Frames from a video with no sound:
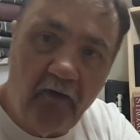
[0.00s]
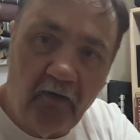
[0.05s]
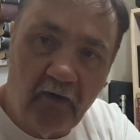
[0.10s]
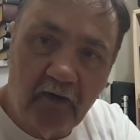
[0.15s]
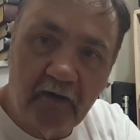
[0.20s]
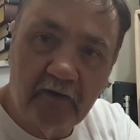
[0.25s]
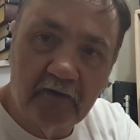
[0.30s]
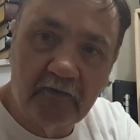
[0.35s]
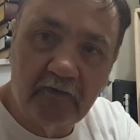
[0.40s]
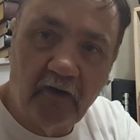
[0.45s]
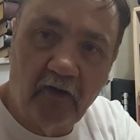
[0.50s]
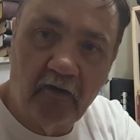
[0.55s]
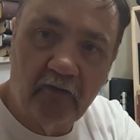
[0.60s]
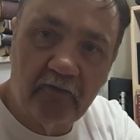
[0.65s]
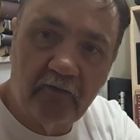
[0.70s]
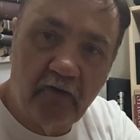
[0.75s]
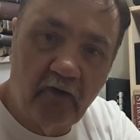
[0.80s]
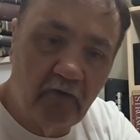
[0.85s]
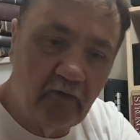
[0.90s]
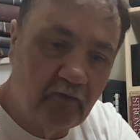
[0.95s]
Arkansas
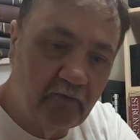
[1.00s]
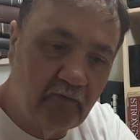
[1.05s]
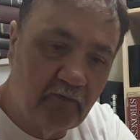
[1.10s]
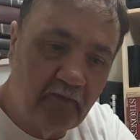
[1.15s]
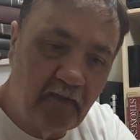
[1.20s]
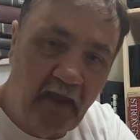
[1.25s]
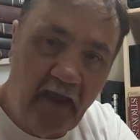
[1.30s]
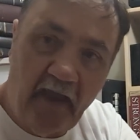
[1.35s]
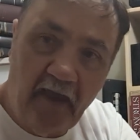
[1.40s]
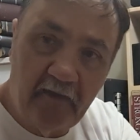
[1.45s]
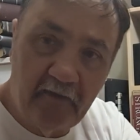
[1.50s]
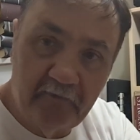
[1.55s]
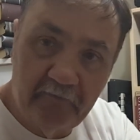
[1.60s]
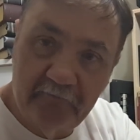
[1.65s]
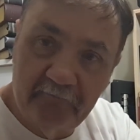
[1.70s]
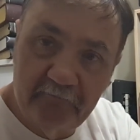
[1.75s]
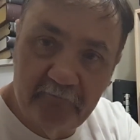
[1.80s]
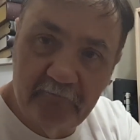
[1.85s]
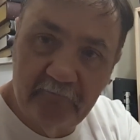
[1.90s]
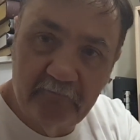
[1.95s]
stones that,
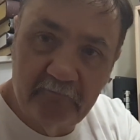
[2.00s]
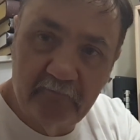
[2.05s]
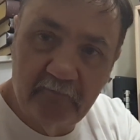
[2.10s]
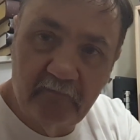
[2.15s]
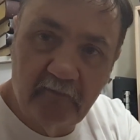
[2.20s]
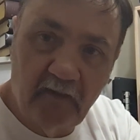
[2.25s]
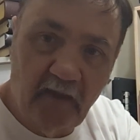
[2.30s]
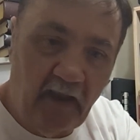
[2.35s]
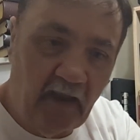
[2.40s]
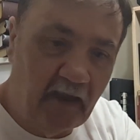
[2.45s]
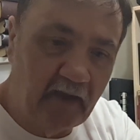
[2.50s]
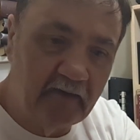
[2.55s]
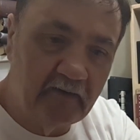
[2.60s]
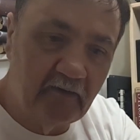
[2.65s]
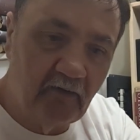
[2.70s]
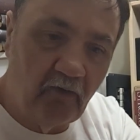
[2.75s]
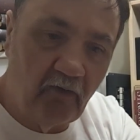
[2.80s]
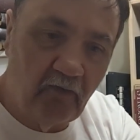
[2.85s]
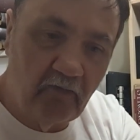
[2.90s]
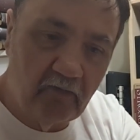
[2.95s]
and
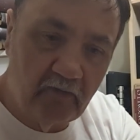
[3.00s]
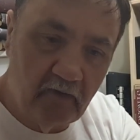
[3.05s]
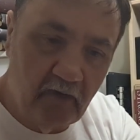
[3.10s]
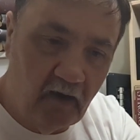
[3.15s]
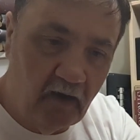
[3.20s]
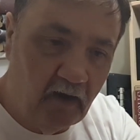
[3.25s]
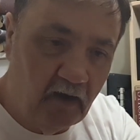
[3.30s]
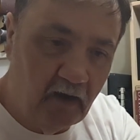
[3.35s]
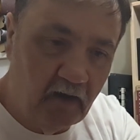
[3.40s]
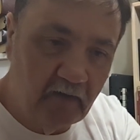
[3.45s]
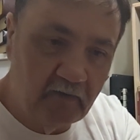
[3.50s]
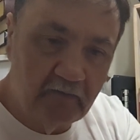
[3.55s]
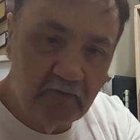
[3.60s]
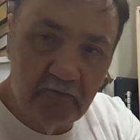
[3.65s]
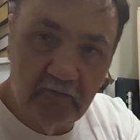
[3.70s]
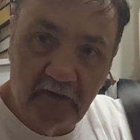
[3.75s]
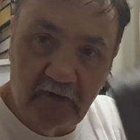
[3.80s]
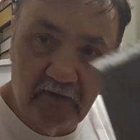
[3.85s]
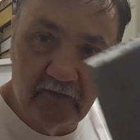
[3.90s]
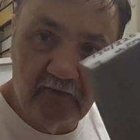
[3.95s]

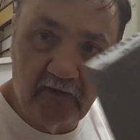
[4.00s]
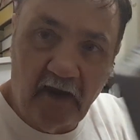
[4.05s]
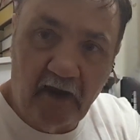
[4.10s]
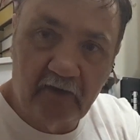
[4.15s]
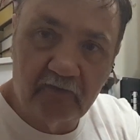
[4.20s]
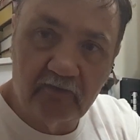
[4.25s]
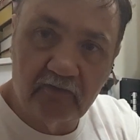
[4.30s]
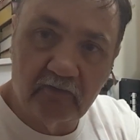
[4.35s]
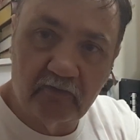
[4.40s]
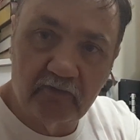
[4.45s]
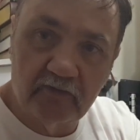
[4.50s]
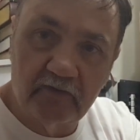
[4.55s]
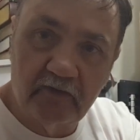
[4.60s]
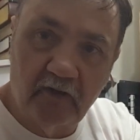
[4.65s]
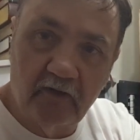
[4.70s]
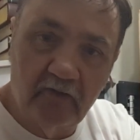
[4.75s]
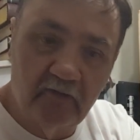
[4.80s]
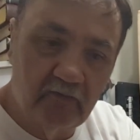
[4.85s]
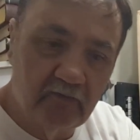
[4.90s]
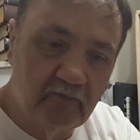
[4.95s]
these natural
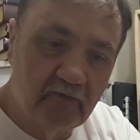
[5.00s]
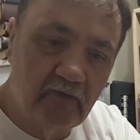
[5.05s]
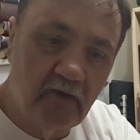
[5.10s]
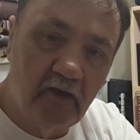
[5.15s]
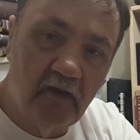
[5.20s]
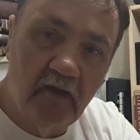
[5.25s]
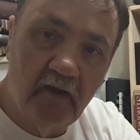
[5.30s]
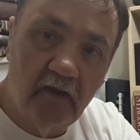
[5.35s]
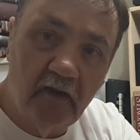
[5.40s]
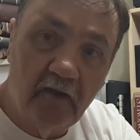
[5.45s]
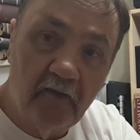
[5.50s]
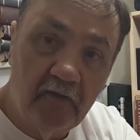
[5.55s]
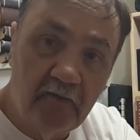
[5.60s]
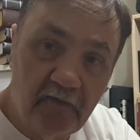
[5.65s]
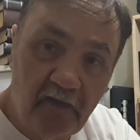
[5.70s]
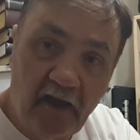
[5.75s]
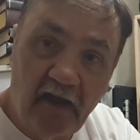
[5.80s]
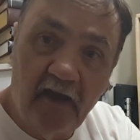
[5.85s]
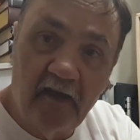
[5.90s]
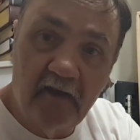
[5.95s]
stones,
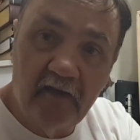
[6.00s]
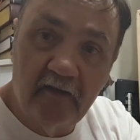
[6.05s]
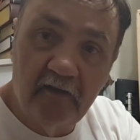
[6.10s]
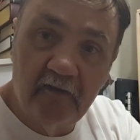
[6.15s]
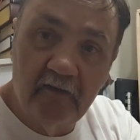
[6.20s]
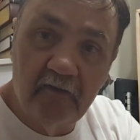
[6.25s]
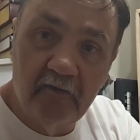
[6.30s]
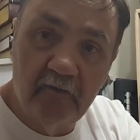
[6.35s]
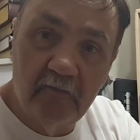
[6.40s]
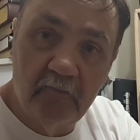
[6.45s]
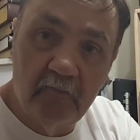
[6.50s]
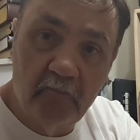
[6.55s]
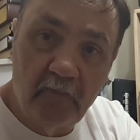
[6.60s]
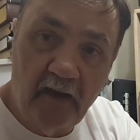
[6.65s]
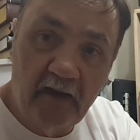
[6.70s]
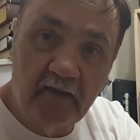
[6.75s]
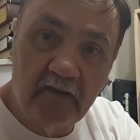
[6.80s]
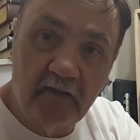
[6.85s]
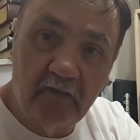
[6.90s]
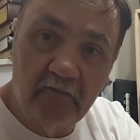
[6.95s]
that
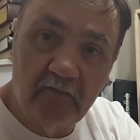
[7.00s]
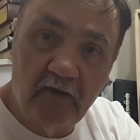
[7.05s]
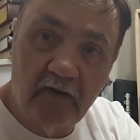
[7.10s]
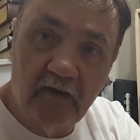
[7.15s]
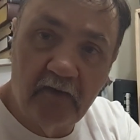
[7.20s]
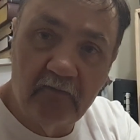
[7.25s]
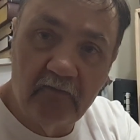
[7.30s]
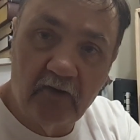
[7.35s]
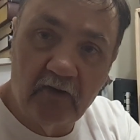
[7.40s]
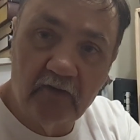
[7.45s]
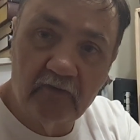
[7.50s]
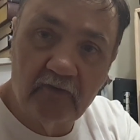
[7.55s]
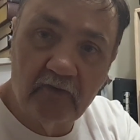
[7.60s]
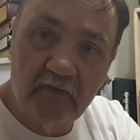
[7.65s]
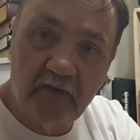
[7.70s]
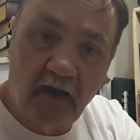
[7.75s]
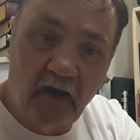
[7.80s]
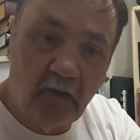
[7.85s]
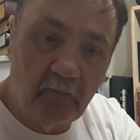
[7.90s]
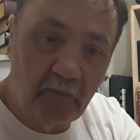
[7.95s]
make them very
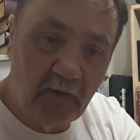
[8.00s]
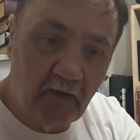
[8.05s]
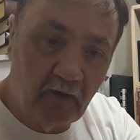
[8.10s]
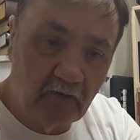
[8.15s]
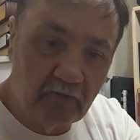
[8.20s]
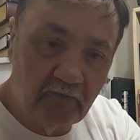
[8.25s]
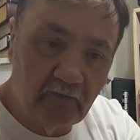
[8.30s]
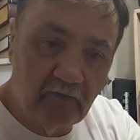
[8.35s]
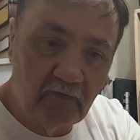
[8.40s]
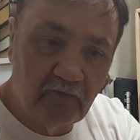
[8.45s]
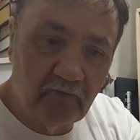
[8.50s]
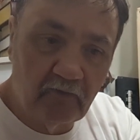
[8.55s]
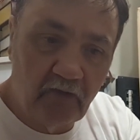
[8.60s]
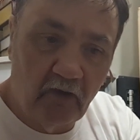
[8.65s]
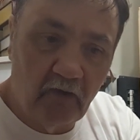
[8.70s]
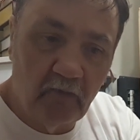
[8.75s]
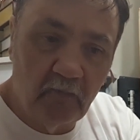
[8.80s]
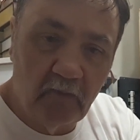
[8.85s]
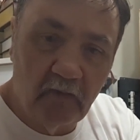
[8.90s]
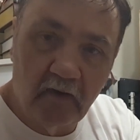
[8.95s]
versatile, because this
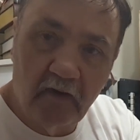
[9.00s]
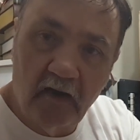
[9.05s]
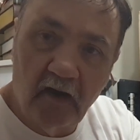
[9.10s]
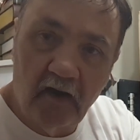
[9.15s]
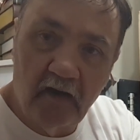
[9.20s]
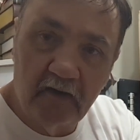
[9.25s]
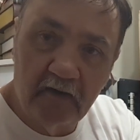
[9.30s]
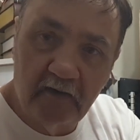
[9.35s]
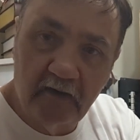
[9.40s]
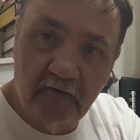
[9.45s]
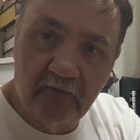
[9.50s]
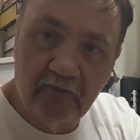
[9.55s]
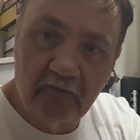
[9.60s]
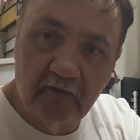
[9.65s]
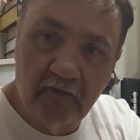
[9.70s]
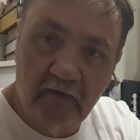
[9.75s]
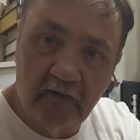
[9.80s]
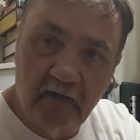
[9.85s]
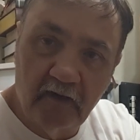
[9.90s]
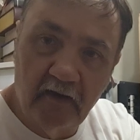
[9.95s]
stone will cut
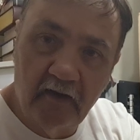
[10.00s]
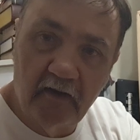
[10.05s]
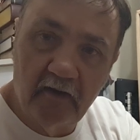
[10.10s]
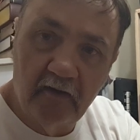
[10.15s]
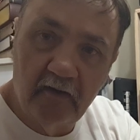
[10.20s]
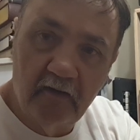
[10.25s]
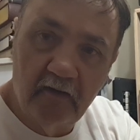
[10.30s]
differently